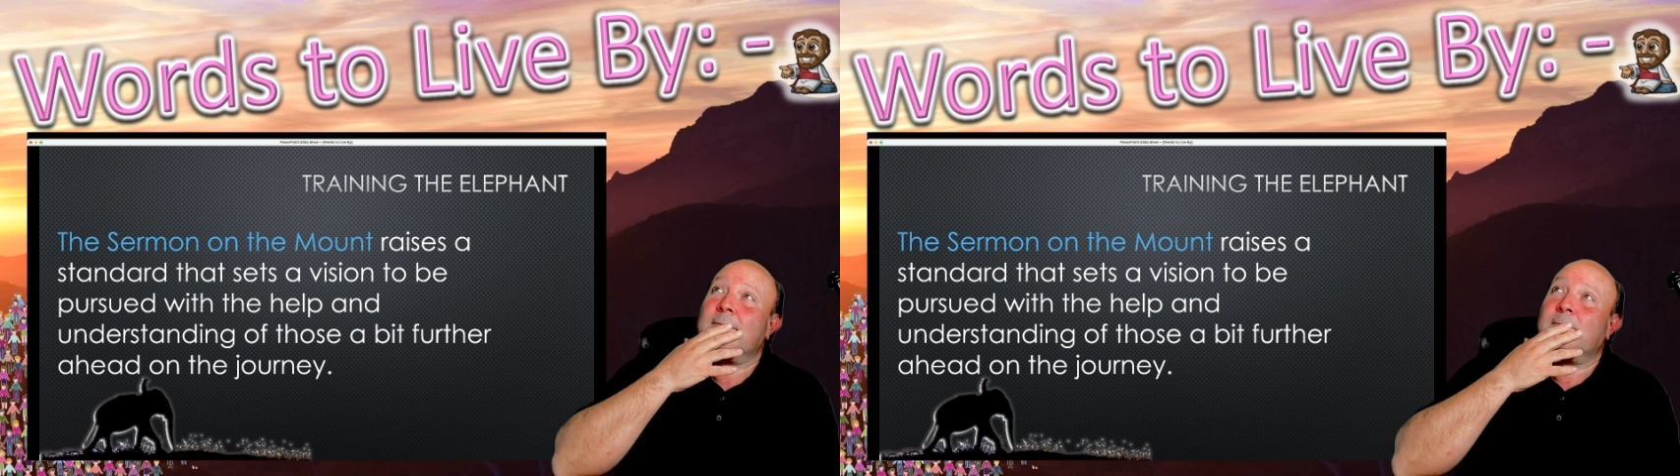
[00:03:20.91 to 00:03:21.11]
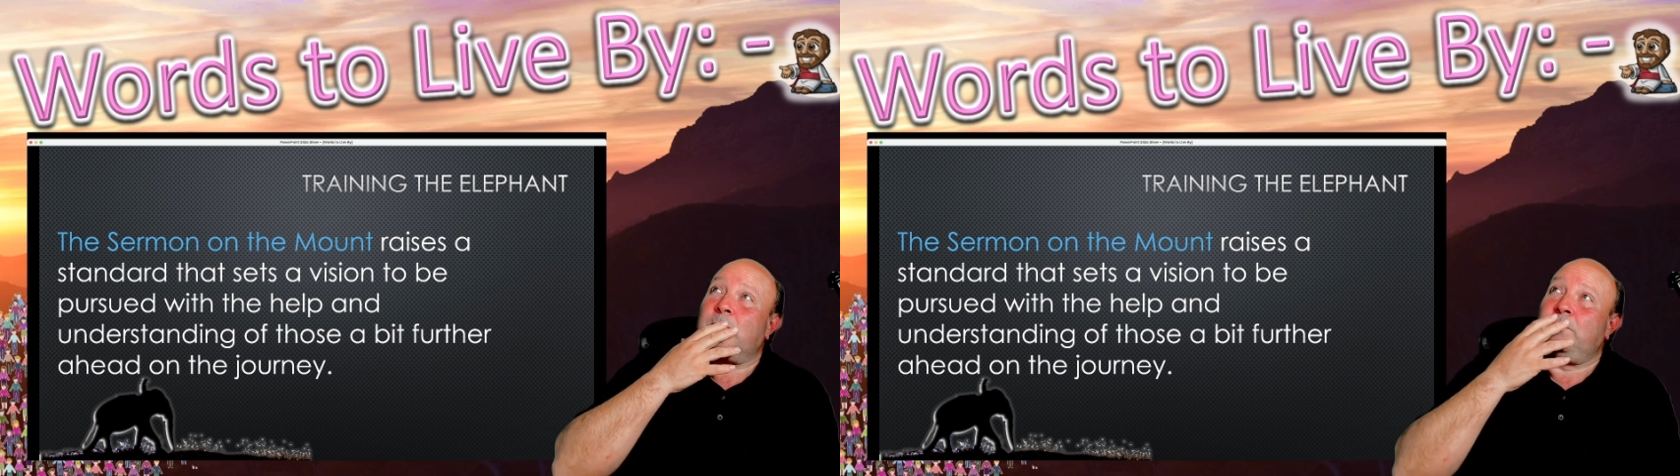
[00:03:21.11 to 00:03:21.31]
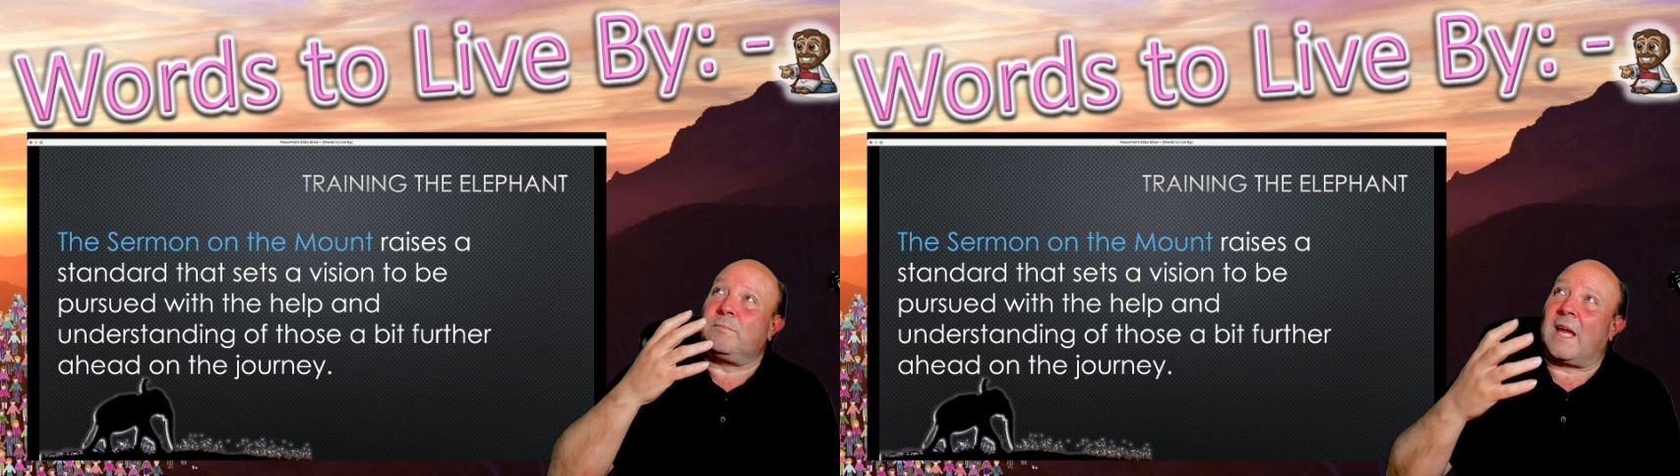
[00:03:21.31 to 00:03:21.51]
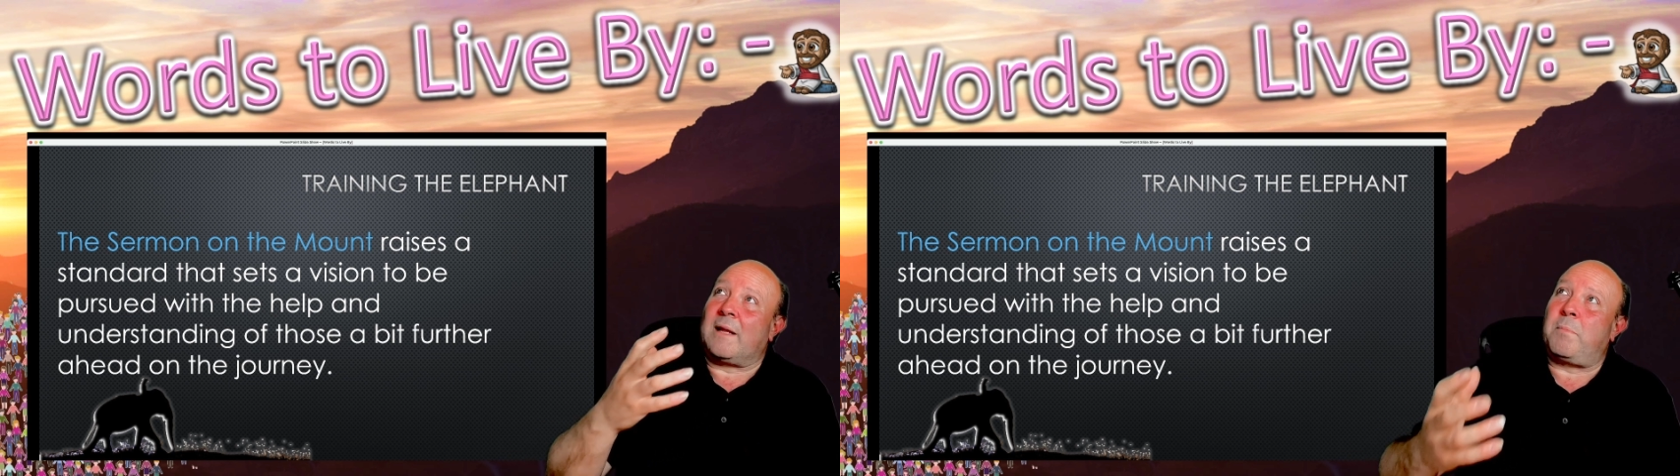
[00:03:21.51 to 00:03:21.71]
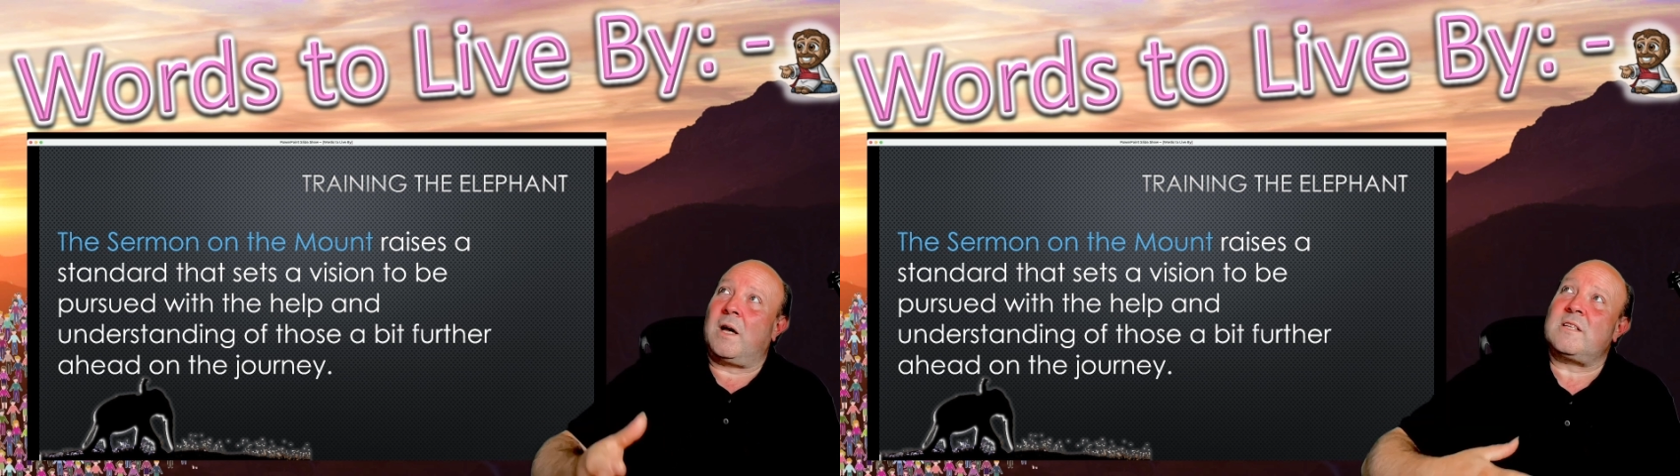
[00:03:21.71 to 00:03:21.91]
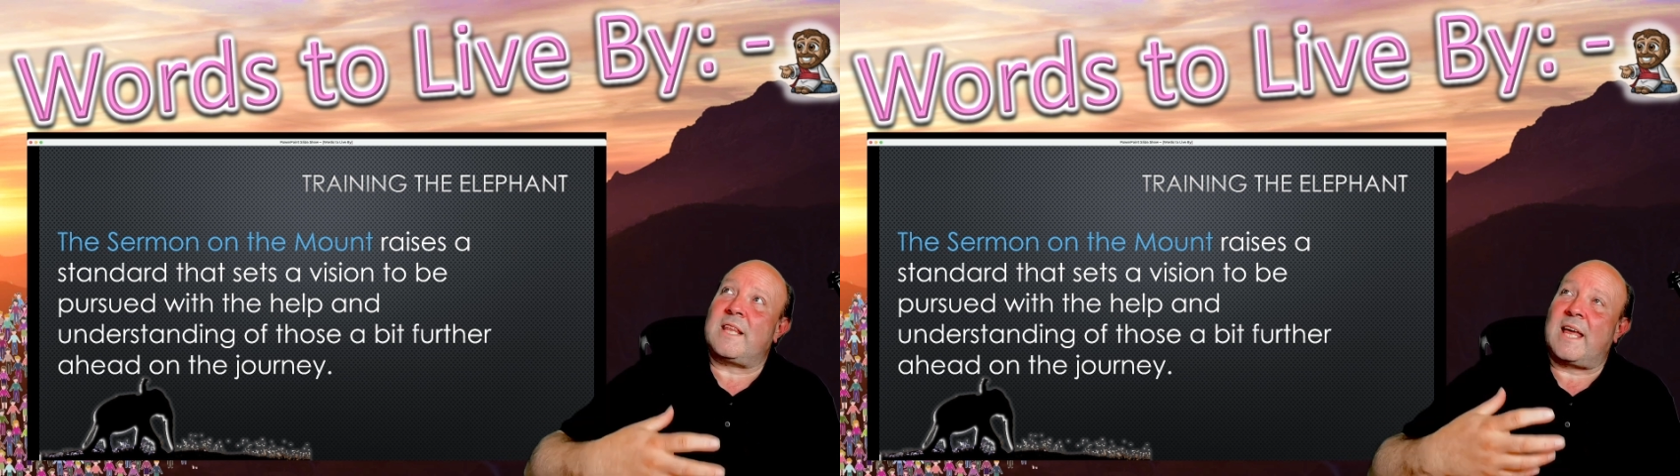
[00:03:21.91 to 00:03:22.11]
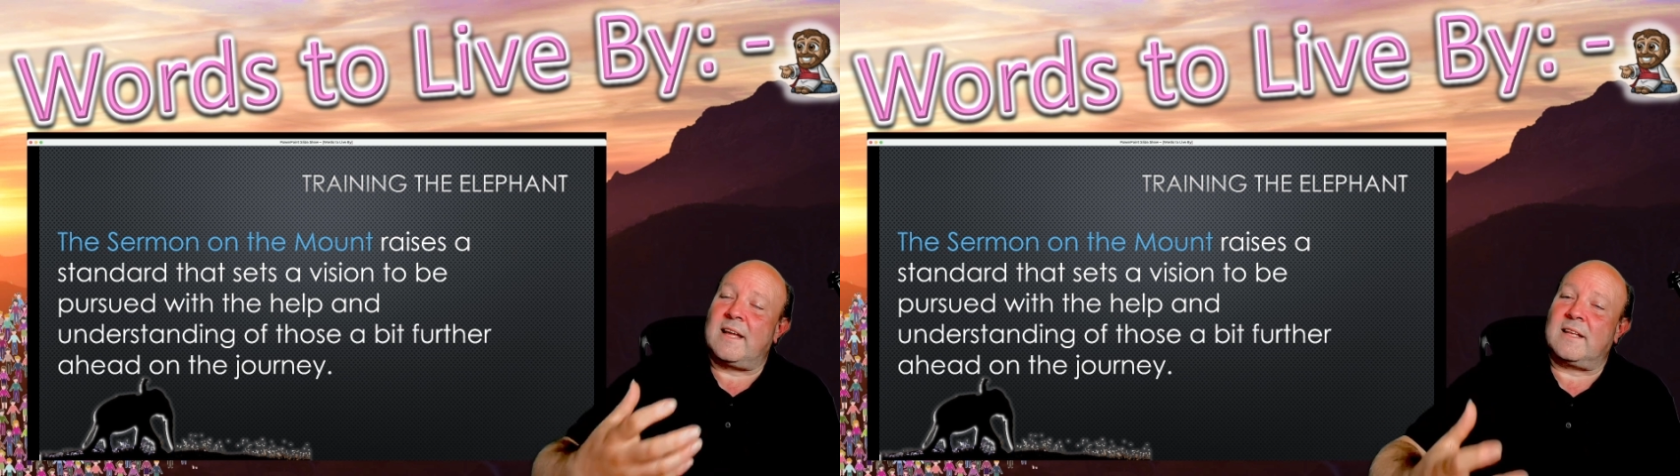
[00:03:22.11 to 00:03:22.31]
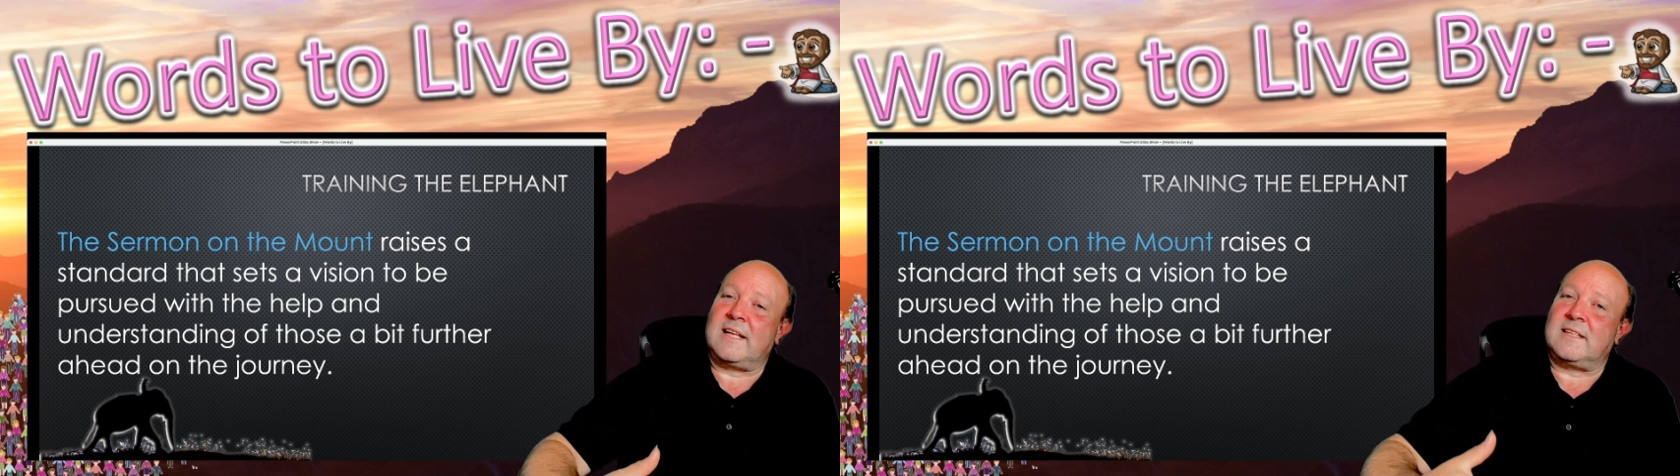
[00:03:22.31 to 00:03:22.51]
And part of
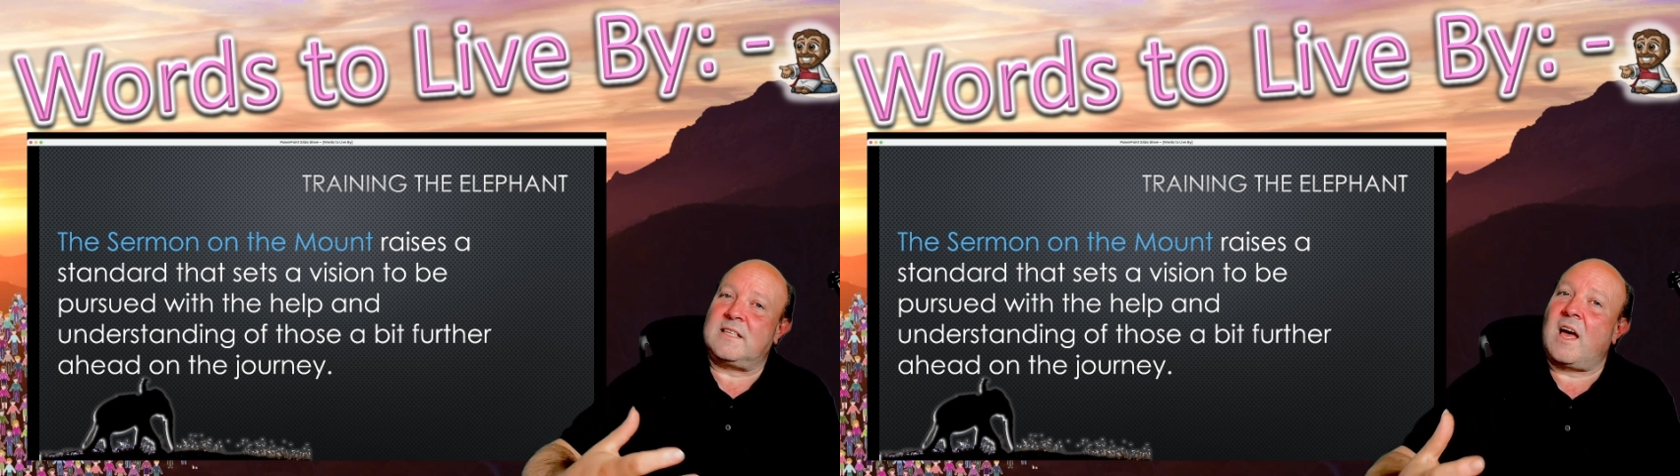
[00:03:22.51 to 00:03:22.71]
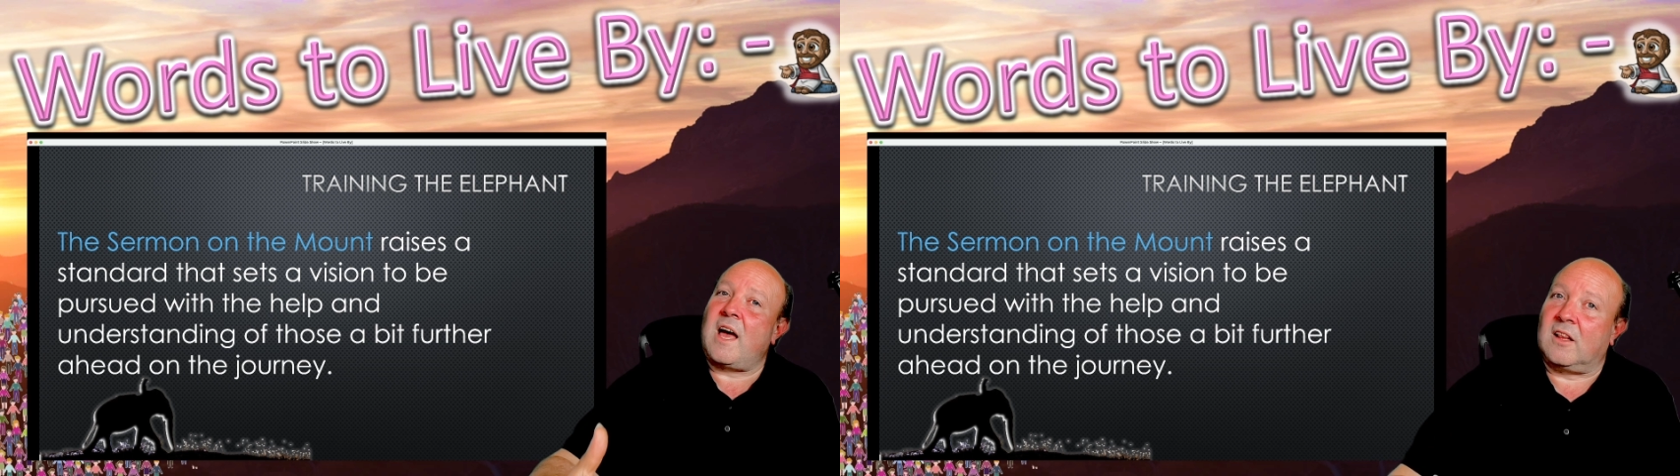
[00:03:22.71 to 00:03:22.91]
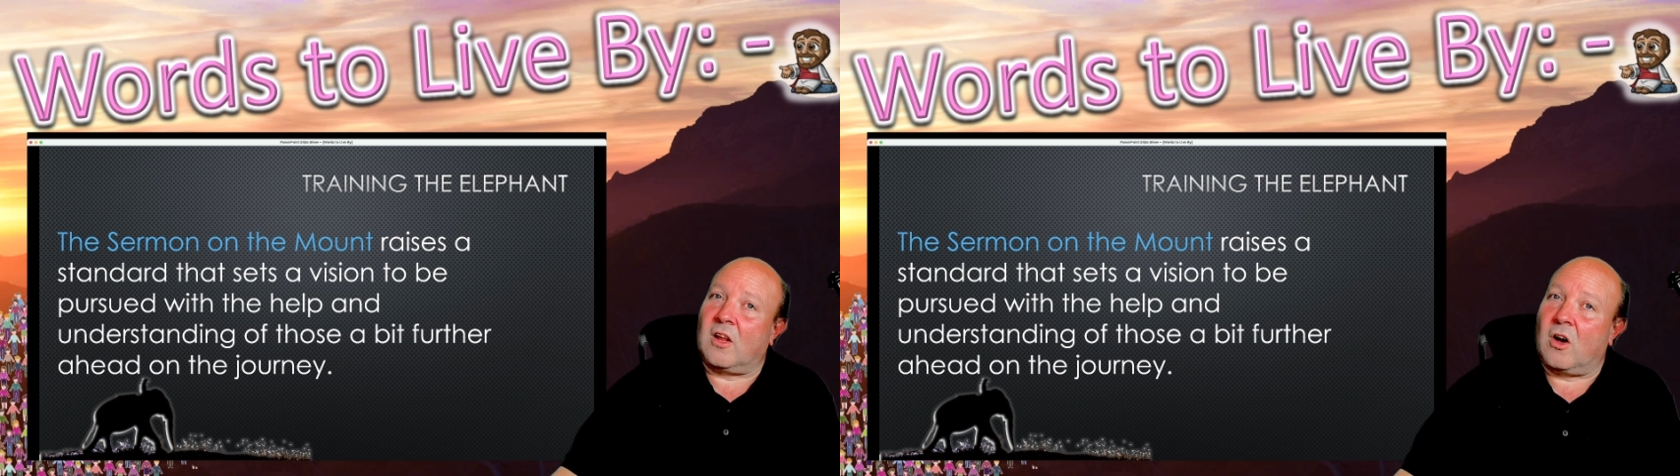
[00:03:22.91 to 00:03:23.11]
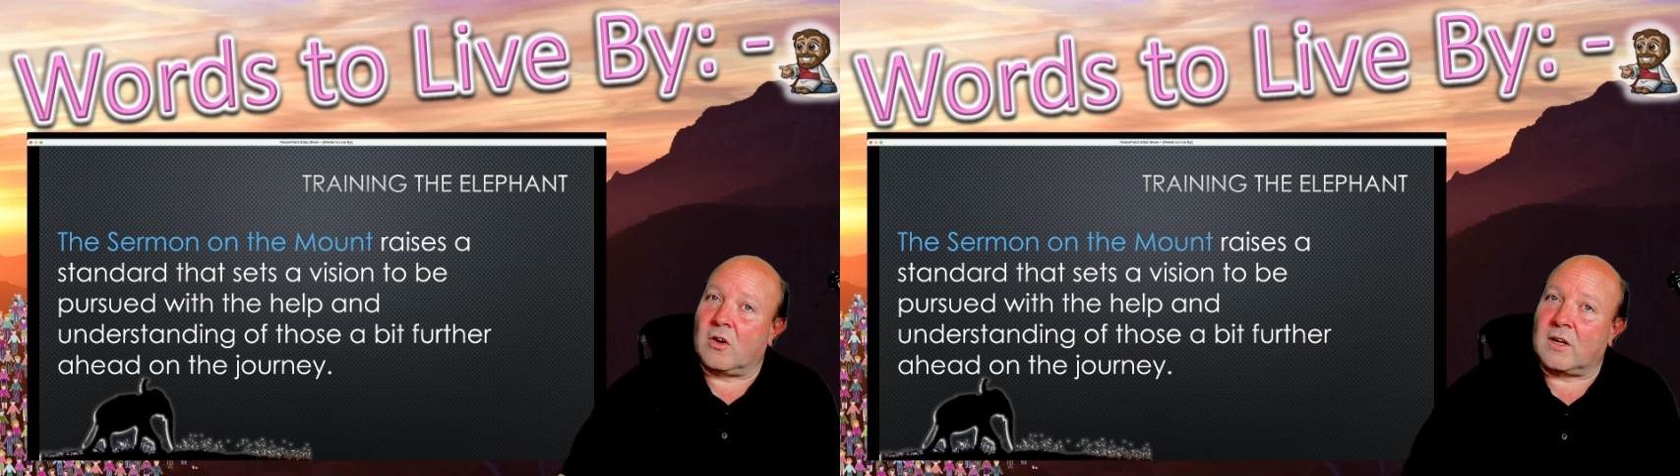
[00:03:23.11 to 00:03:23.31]
that dialogue,